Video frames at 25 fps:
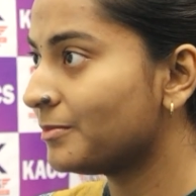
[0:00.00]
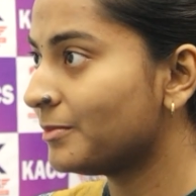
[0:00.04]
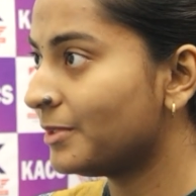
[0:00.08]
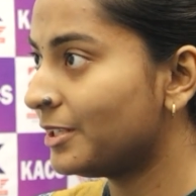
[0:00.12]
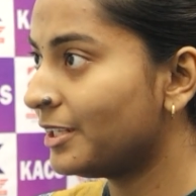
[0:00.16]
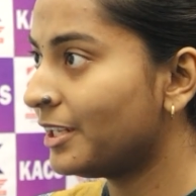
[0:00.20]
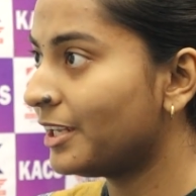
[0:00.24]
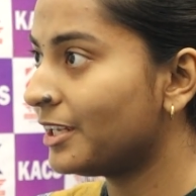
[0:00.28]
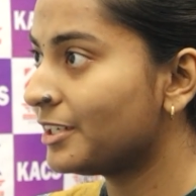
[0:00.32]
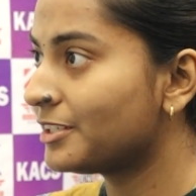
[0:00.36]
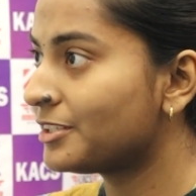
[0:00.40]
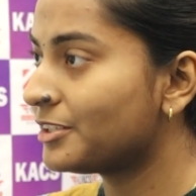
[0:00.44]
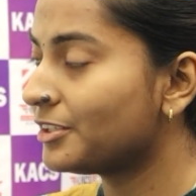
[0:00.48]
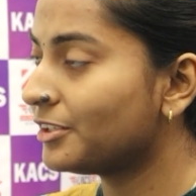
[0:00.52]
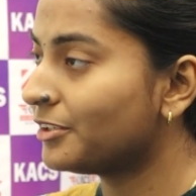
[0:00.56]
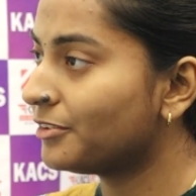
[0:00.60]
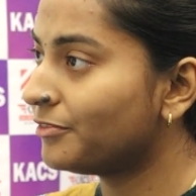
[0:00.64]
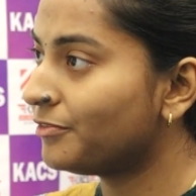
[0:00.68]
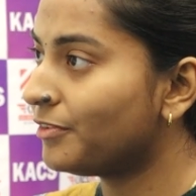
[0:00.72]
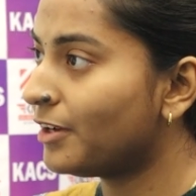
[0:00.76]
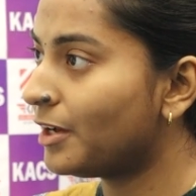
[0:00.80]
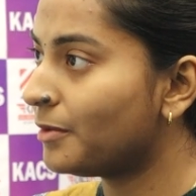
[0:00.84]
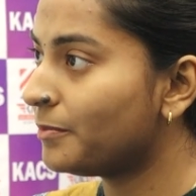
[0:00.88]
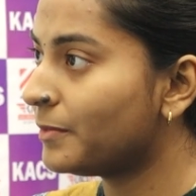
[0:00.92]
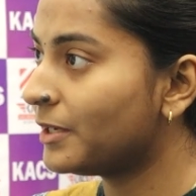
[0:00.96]
led
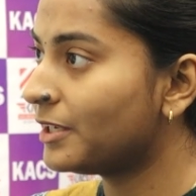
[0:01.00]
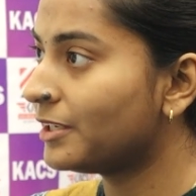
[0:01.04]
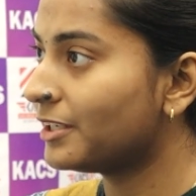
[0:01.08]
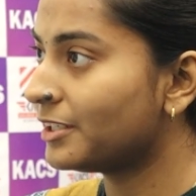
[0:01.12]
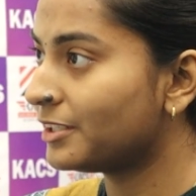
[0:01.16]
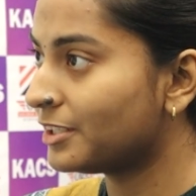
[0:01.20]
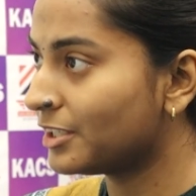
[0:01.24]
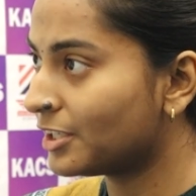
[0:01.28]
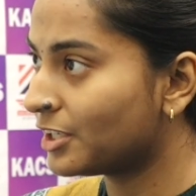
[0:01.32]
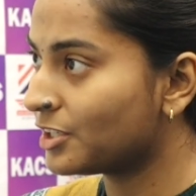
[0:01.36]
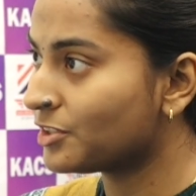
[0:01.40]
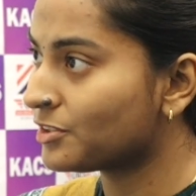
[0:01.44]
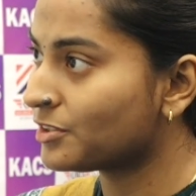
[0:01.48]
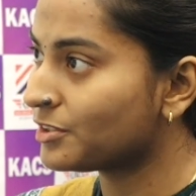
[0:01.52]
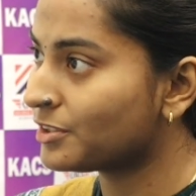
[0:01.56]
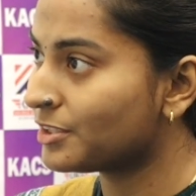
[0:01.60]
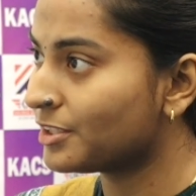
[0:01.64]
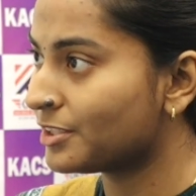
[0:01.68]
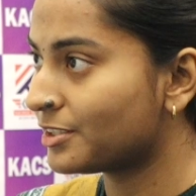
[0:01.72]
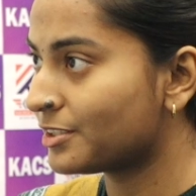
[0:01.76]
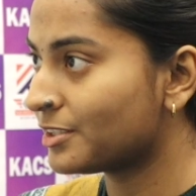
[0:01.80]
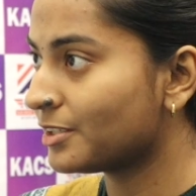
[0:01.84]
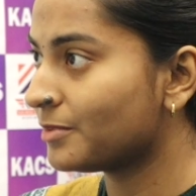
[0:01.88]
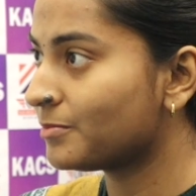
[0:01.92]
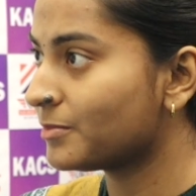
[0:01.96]
farming irrigation
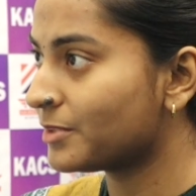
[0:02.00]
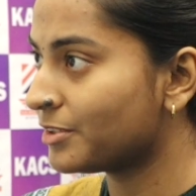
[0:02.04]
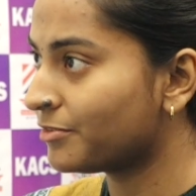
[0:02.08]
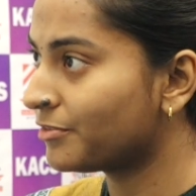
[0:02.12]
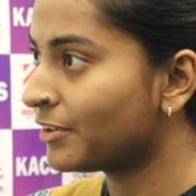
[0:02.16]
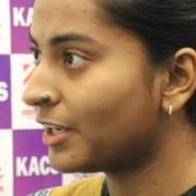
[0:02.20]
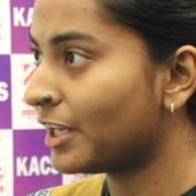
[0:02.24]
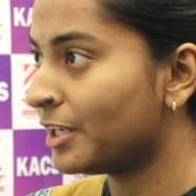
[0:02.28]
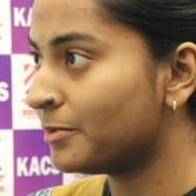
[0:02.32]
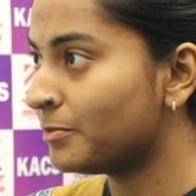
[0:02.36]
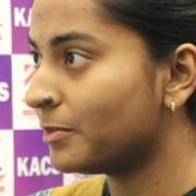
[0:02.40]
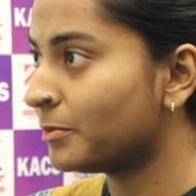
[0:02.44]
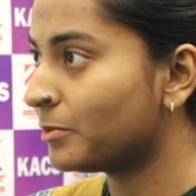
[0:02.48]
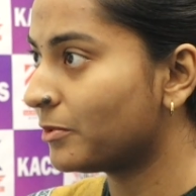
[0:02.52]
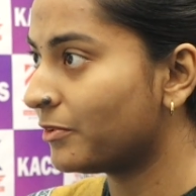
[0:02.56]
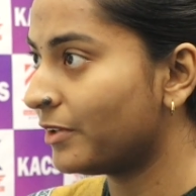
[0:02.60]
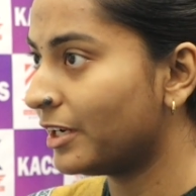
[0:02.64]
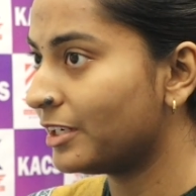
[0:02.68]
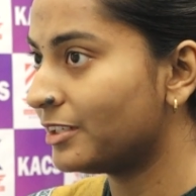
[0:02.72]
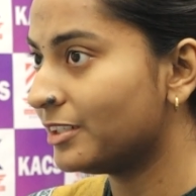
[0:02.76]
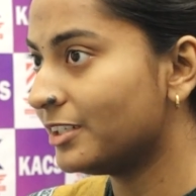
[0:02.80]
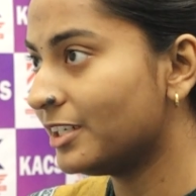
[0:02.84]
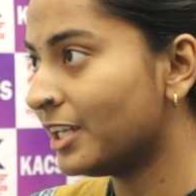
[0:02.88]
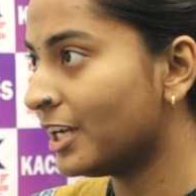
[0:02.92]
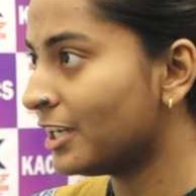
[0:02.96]
systems if can be
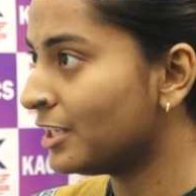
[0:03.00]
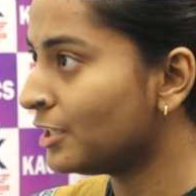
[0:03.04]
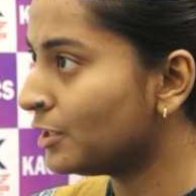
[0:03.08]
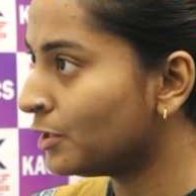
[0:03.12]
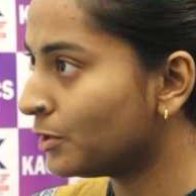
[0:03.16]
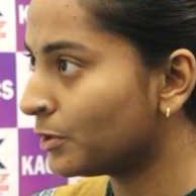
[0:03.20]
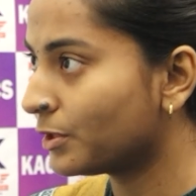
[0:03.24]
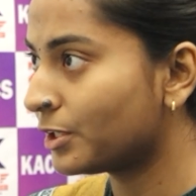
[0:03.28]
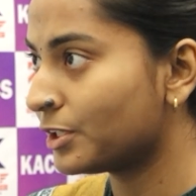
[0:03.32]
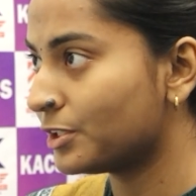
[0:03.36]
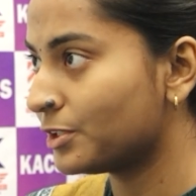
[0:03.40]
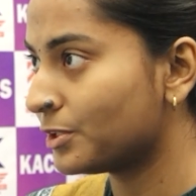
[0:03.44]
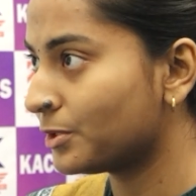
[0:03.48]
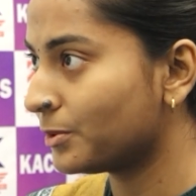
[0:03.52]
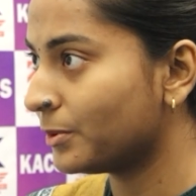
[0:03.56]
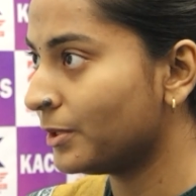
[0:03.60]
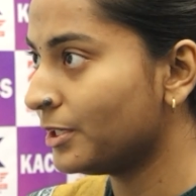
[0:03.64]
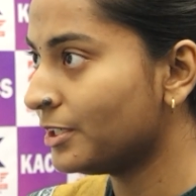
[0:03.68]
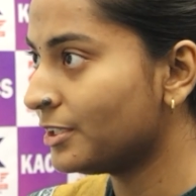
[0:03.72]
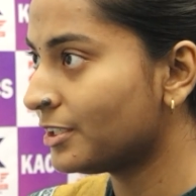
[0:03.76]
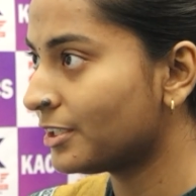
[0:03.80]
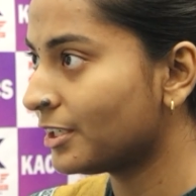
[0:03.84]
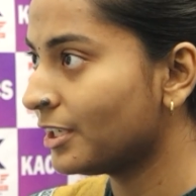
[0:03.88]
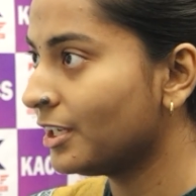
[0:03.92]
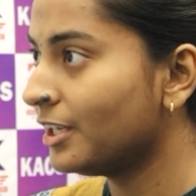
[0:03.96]
provided, I'll look into
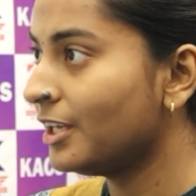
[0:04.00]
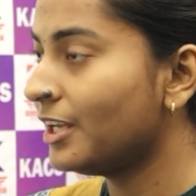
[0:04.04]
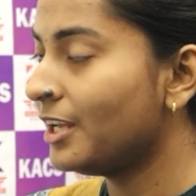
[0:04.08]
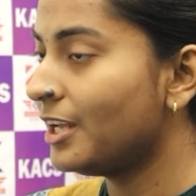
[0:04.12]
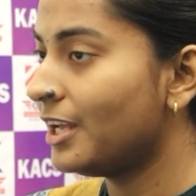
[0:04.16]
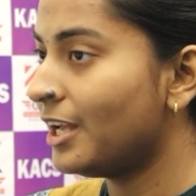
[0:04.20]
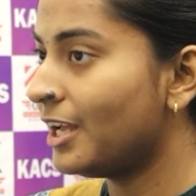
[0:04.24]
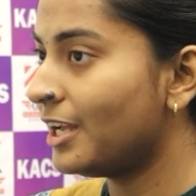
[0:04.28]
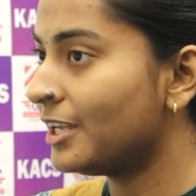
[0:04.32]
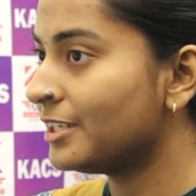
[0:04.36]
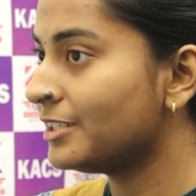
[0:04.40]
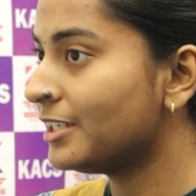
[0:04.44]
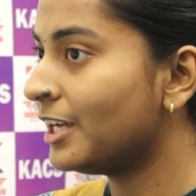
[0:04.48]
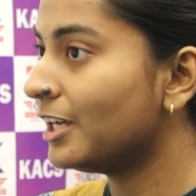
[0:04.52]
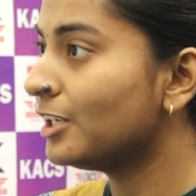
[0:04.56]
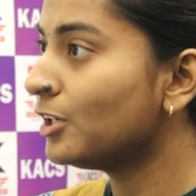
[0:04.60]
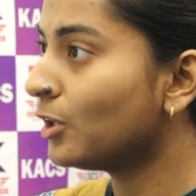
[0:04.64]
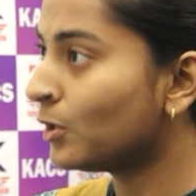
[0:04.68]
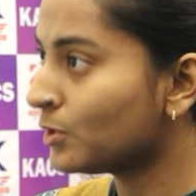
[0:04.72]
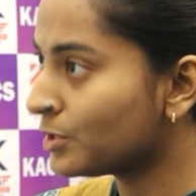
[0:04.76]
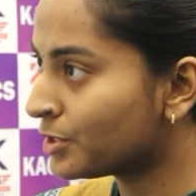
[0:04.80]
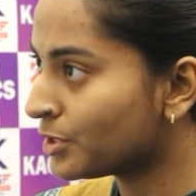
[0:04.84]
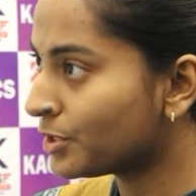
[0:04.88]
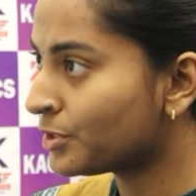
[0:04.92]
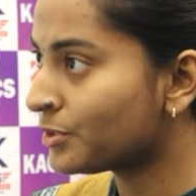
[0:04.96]
it. And I'll
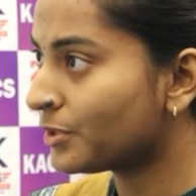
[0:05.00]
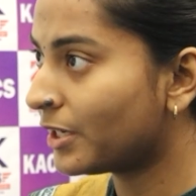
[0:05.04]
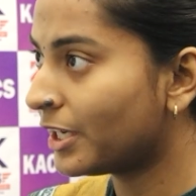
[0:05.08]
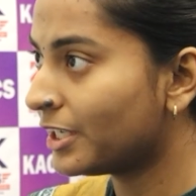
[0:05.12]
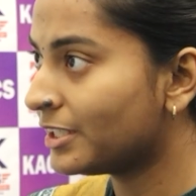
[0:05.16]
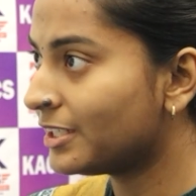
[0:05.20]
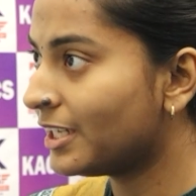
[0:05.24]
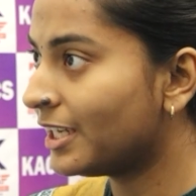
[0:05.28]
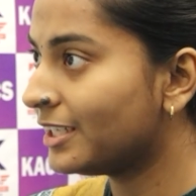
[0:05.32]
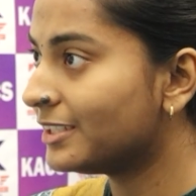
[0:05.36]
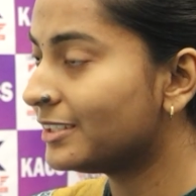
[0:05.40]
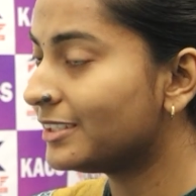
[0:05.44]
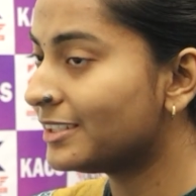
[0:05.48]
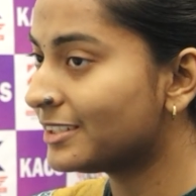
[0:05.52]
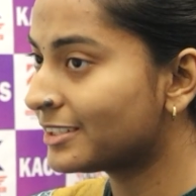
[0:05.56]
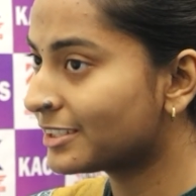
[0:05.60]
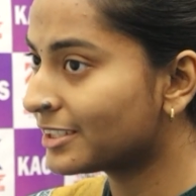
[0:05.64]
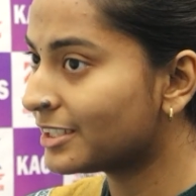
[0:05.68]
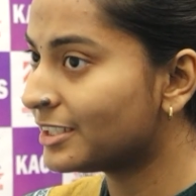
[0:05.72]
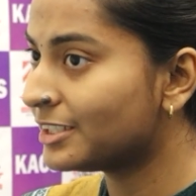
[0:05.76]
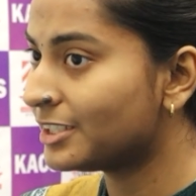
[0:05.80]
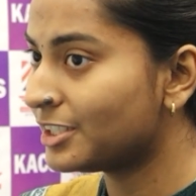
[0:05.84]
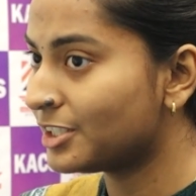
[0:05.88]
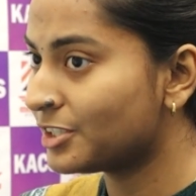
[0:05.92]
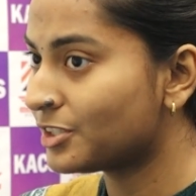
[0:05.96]
also try that these
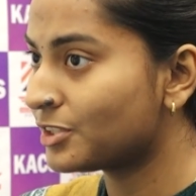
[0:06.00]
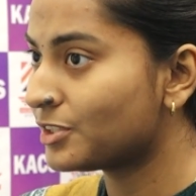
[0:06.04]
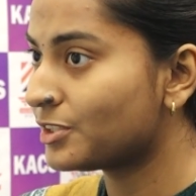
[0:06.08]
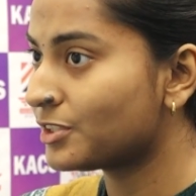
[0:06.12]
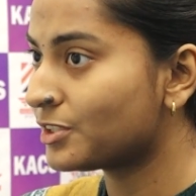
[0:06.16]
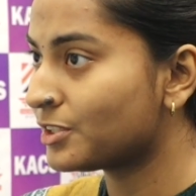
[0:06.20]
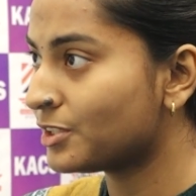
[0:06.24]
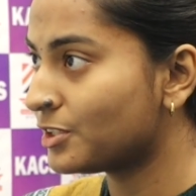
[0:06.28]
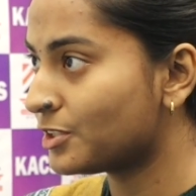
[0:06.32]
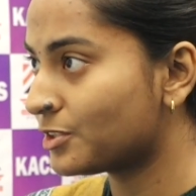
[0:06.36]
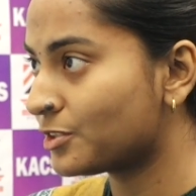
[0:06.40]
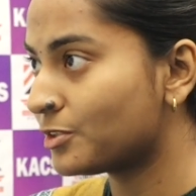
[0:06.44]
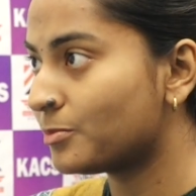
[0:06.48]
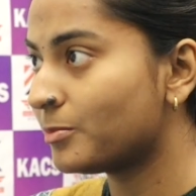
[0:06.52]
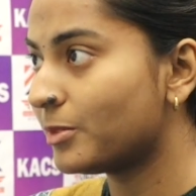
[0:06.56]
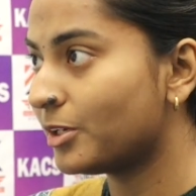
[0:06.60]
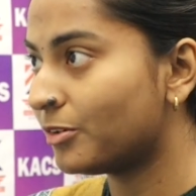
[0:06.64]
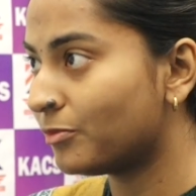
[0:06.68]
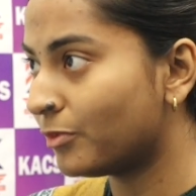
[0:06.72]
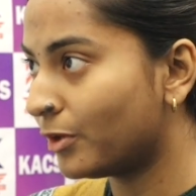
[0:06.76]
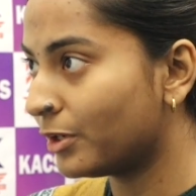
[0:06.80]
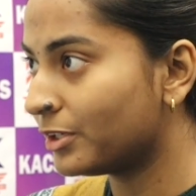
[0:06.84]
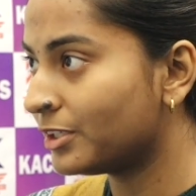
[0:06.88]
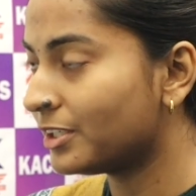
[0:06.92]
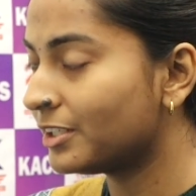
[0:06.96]
conditions needs to be
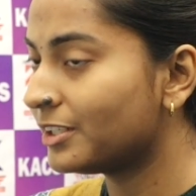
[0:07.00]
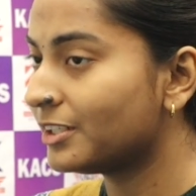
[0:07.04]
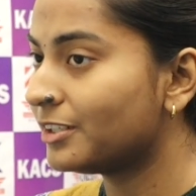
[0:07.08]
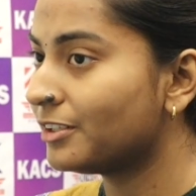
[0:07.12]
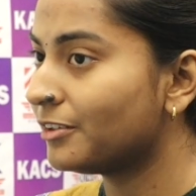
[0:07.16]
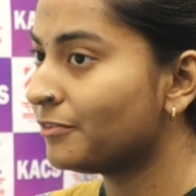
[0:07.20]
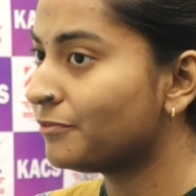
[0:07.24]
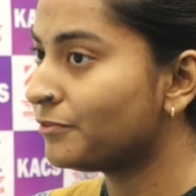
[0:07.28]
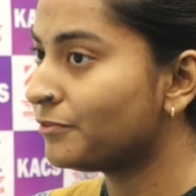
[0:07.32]
avoided in the